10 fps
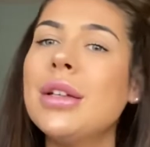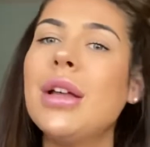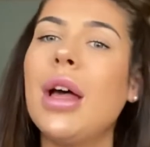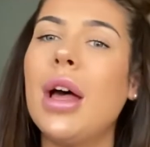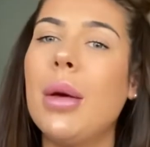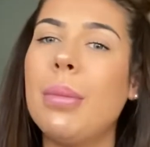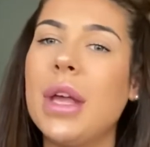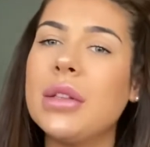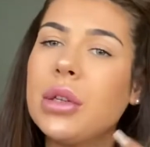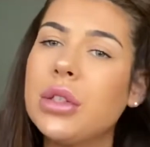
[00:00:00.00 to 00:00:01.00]

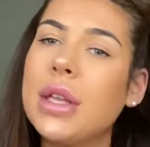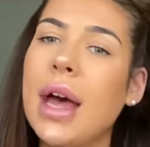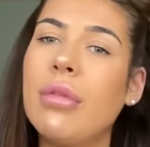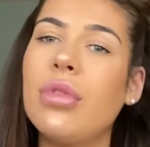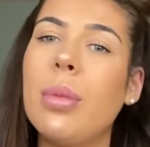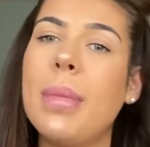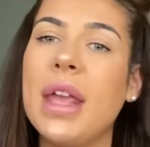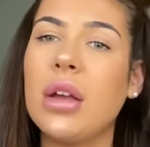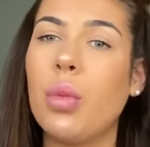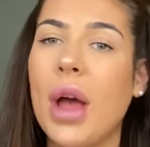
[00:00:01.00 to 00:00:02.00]
But it's good to have the
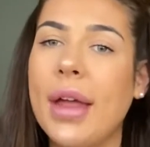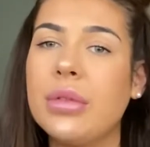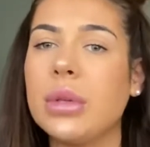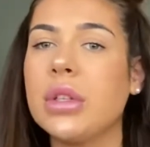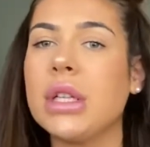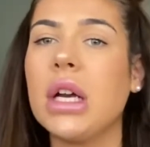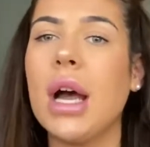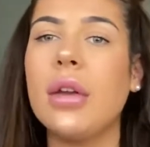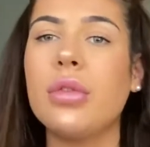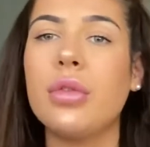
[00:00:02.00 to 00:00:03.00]
big waves because it
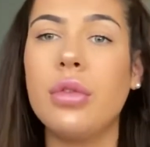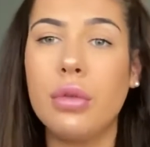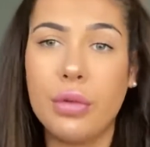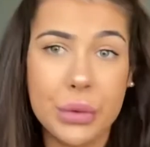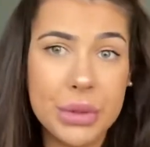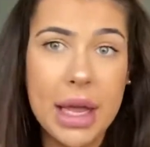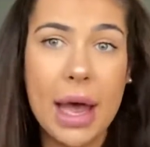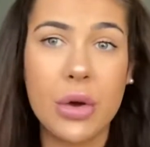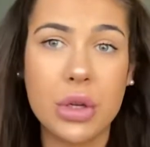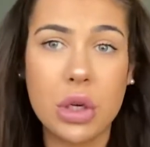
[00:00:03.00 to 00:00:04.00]
kind of fills it
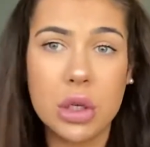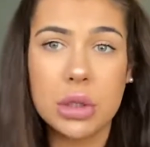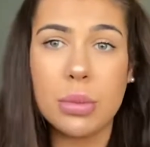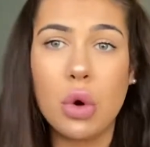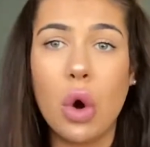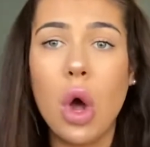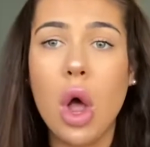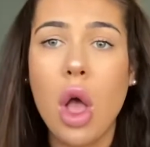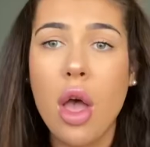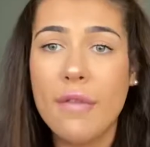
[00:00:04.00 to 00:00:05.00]
out and looks more
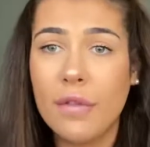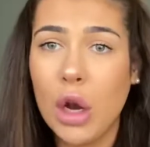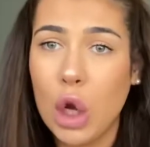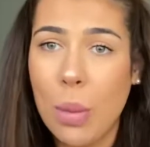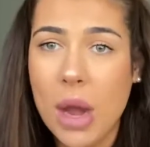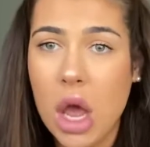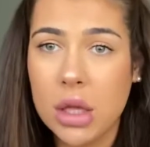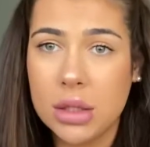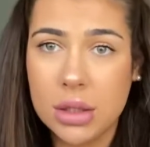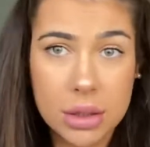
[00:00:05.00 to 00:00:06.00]
voluminous.